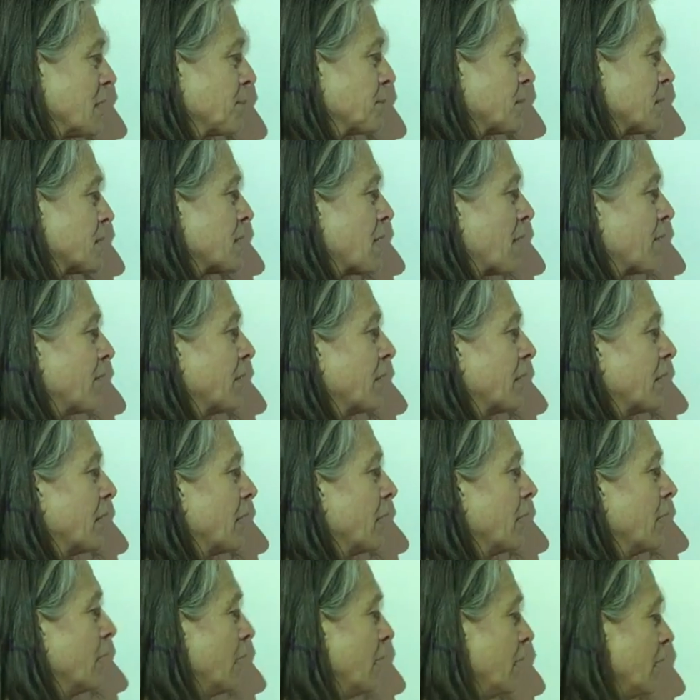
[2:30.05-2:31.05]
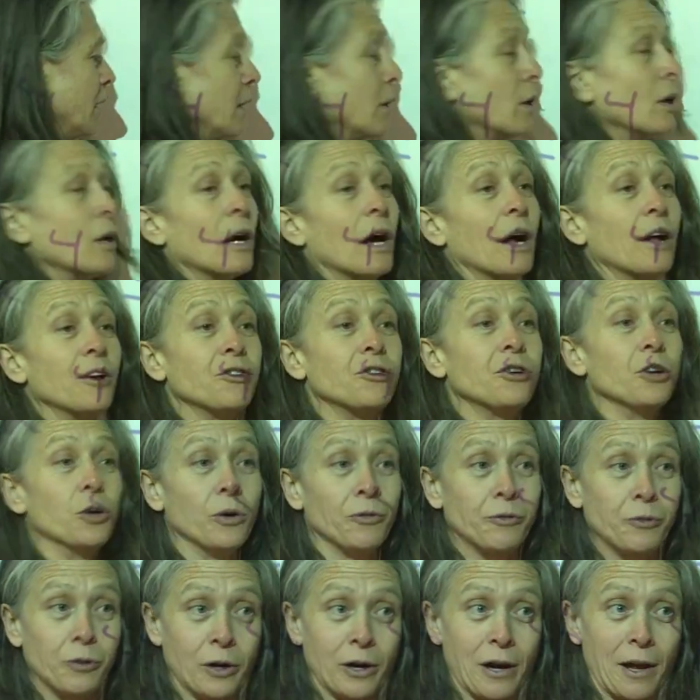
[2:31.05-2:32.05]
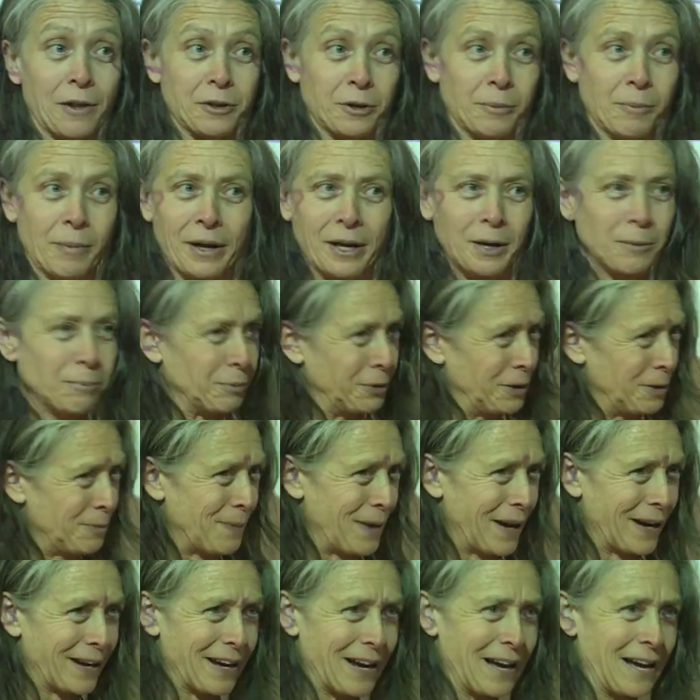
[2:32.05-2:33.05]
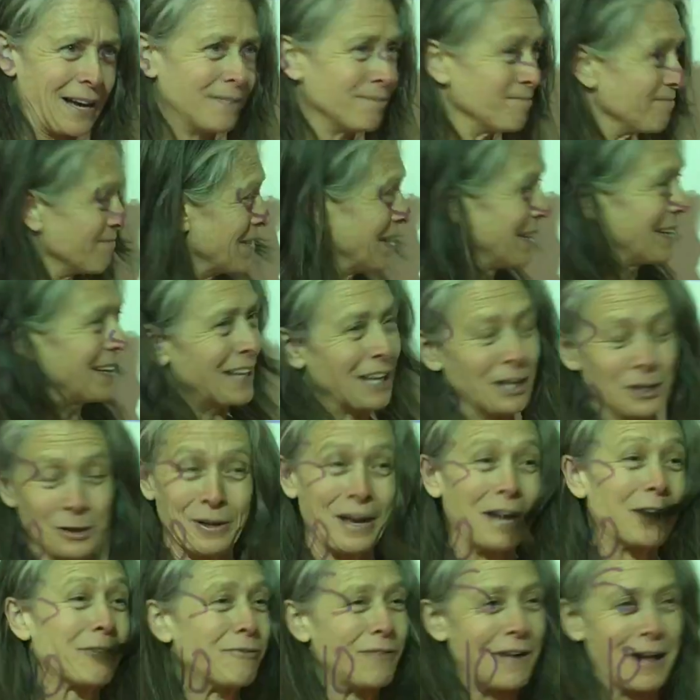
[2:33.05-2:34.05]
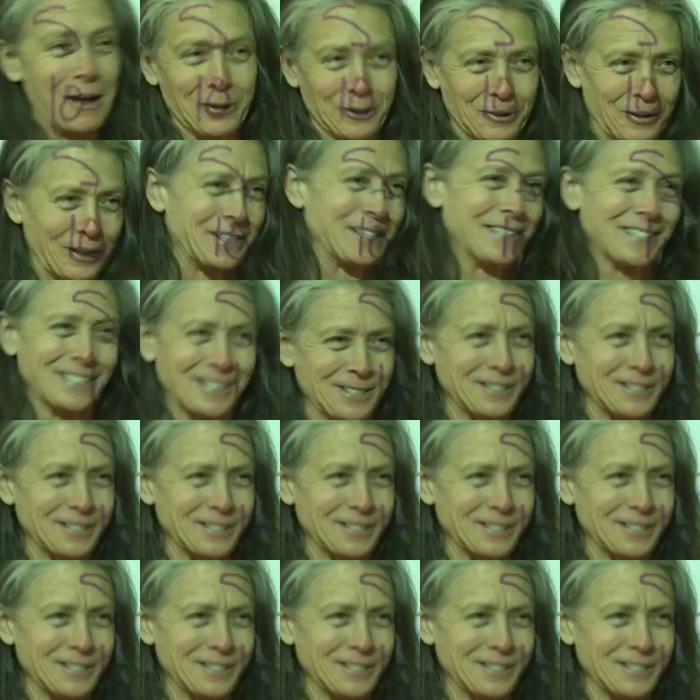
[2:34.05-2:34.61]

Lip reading: up to 70. Do it for another minute, put it back on, and you gotta follow directions.